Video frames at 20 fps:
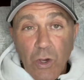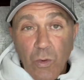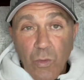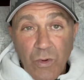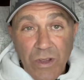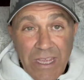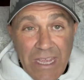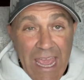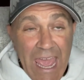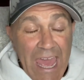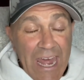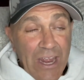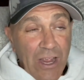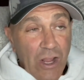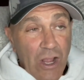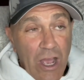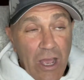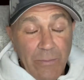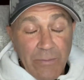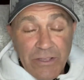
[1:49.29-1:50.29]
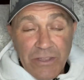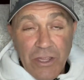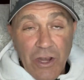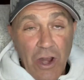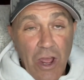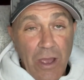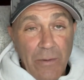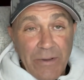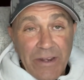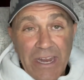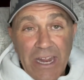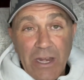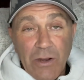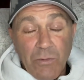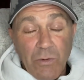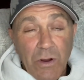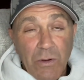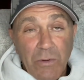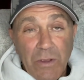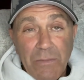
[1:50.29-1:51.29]
We had a common denominator
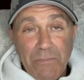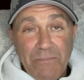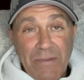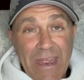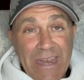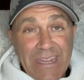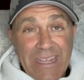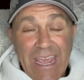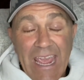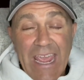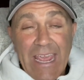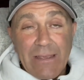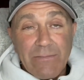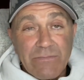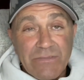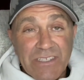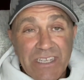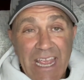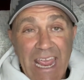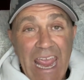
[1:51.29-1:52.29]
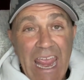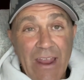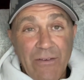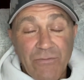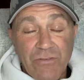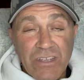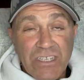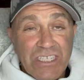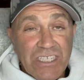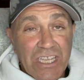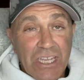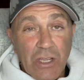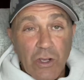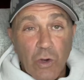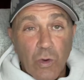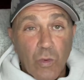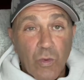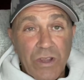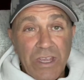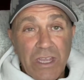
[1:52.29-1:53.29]
where we bet games every
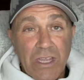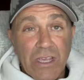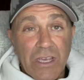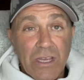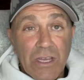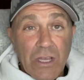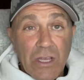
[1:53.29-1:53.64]
single week